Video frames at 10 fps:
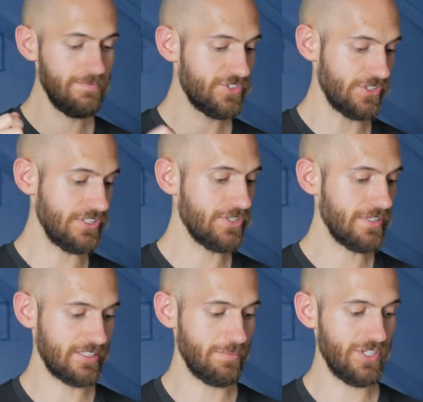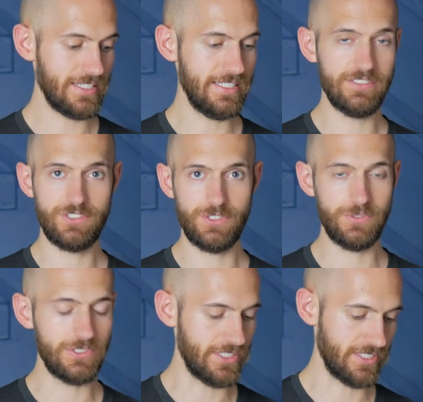so you do have to plug it into
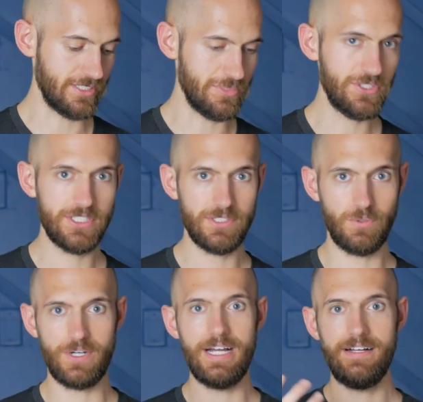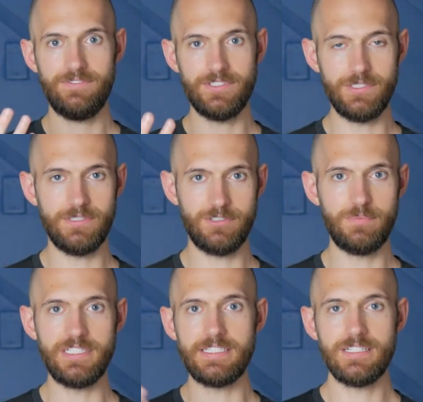your computer or have a
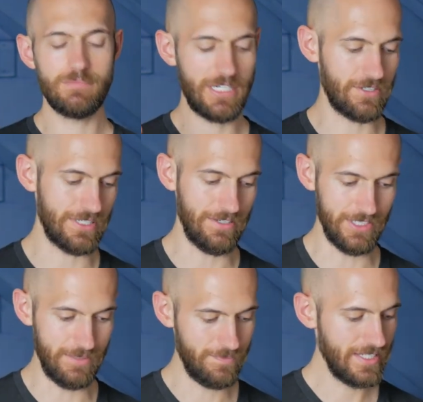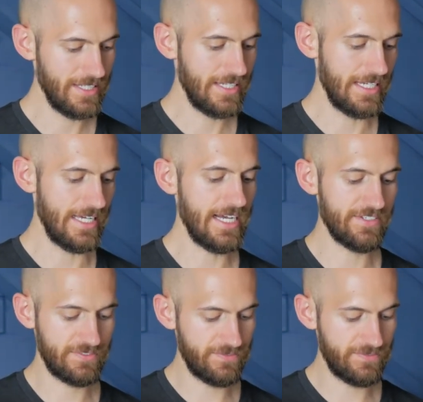USB power outlet. It has